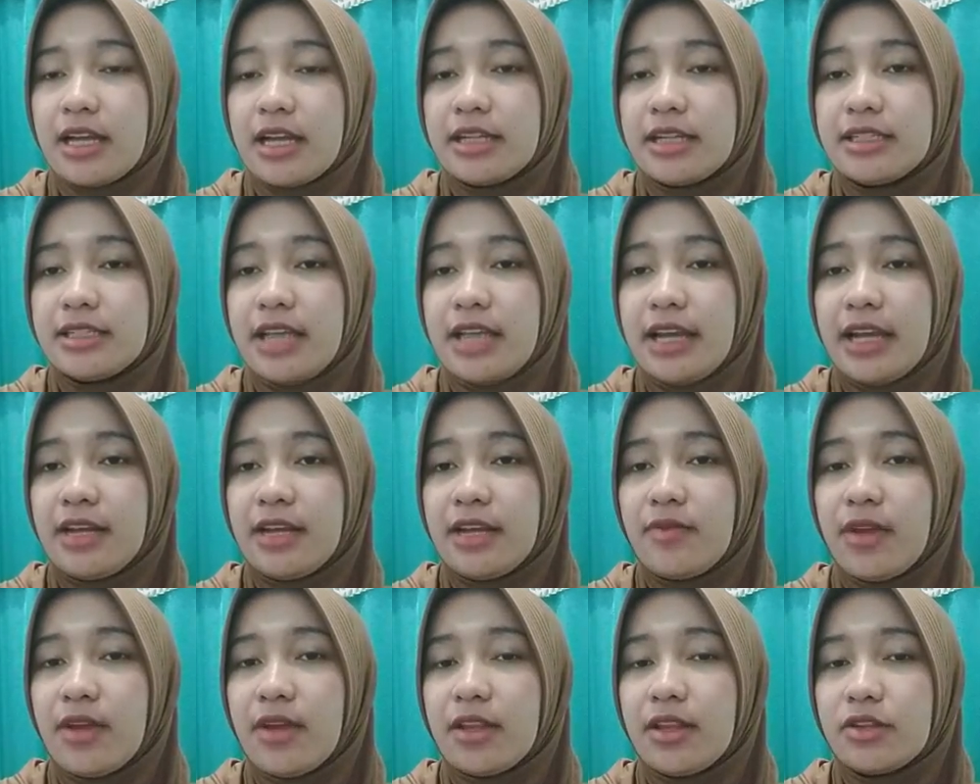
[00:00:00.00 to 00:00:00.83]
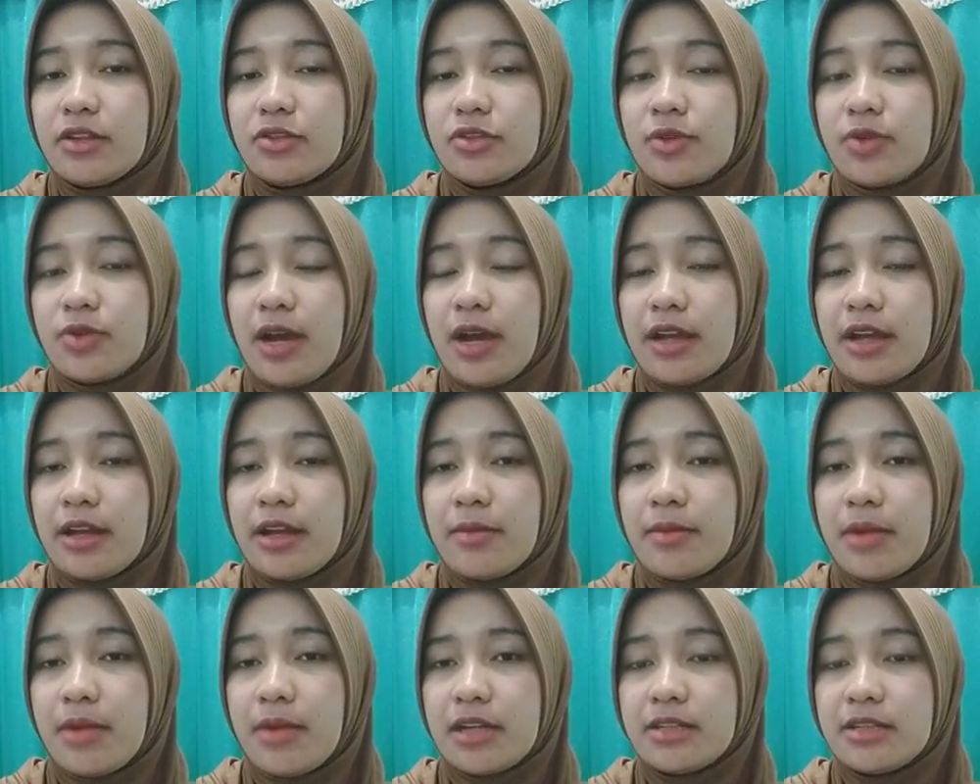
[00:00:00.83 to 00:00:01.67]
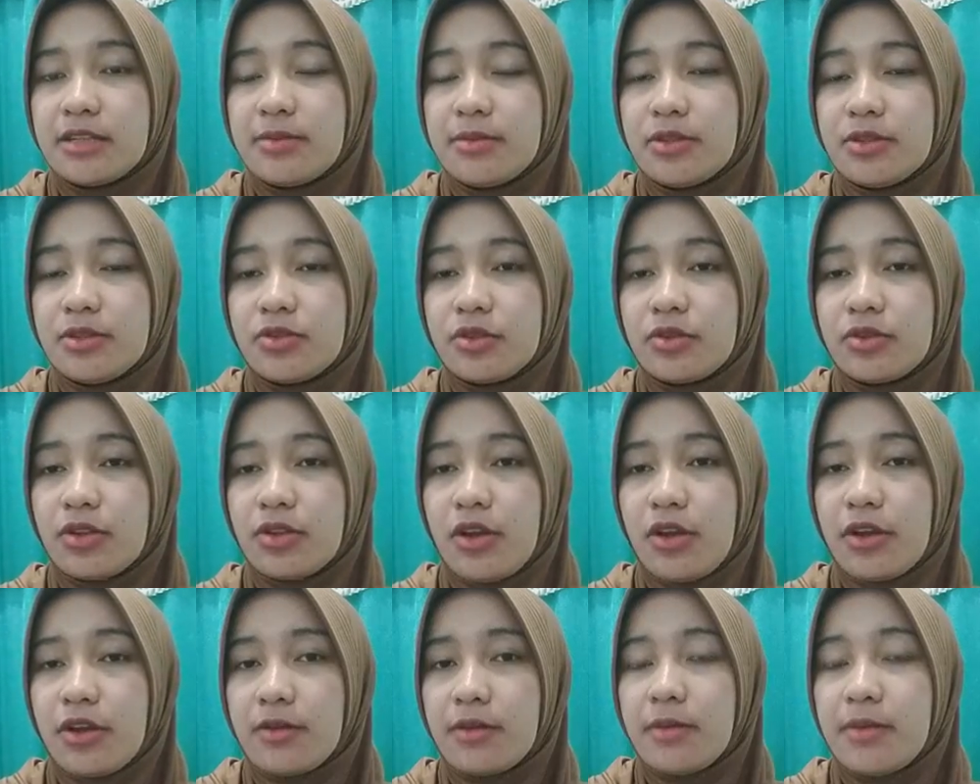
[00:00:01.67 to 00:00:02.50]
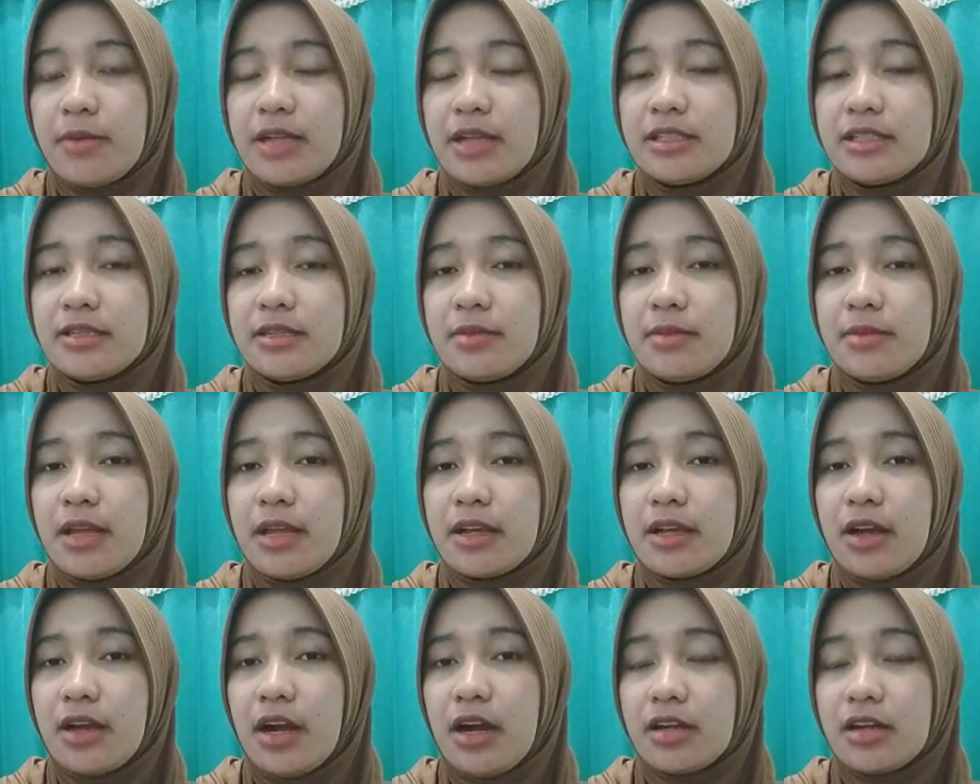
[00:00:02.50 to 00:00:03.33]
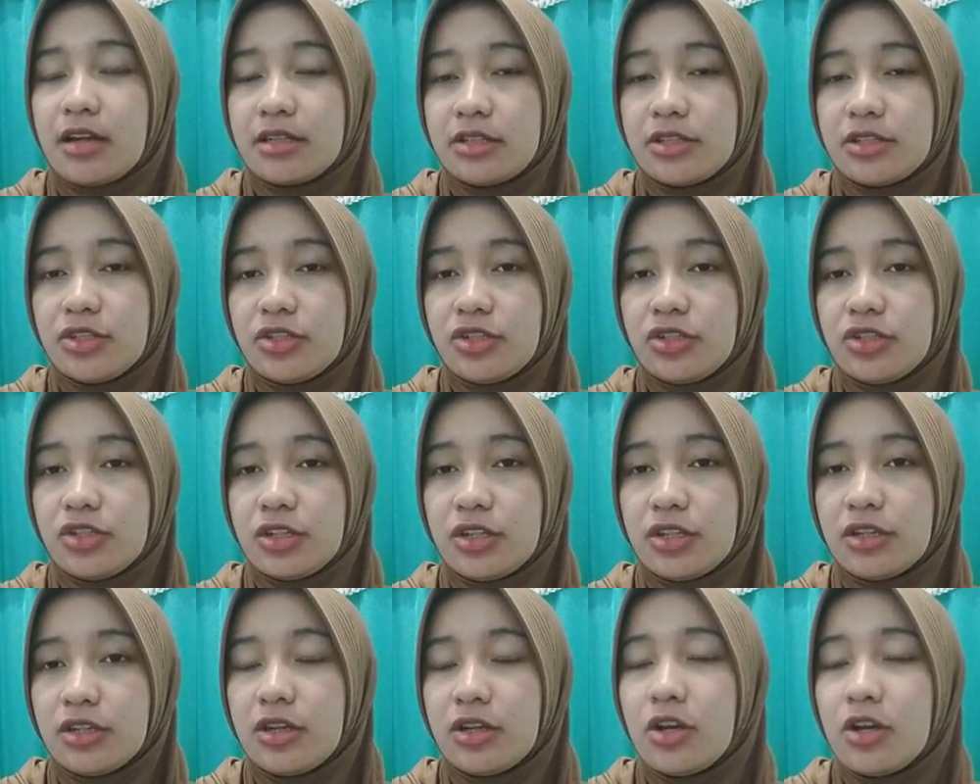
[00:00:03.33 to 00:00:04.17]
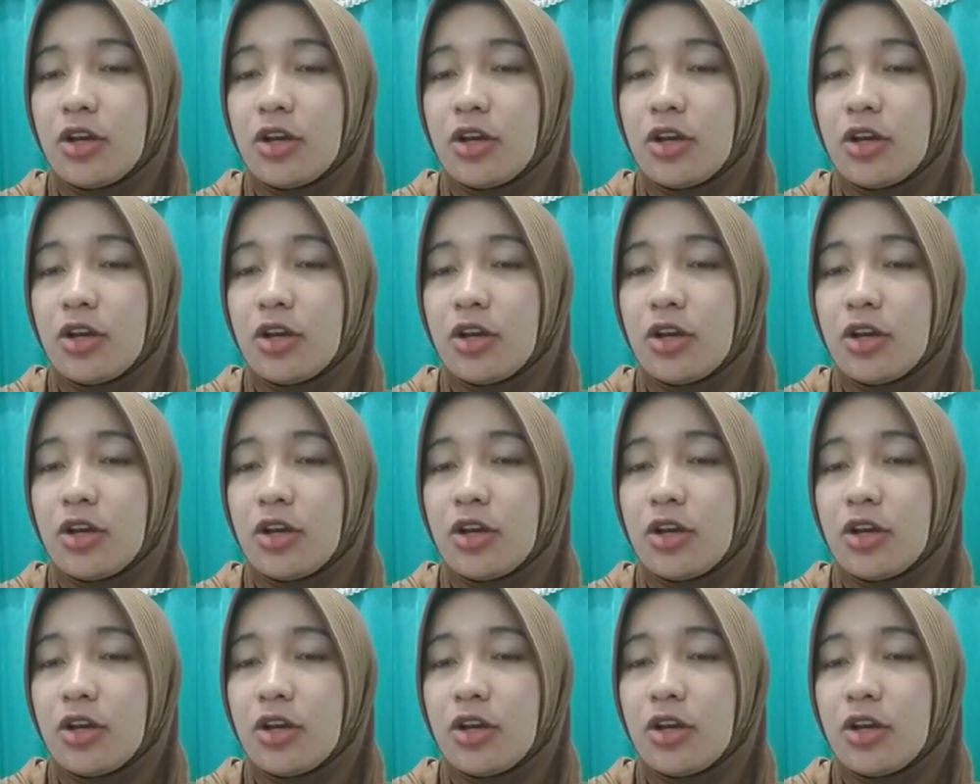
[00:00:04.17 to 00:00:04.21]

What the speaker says: Deciding whether to hire a maritime injury lawyer might seem like a hard decision.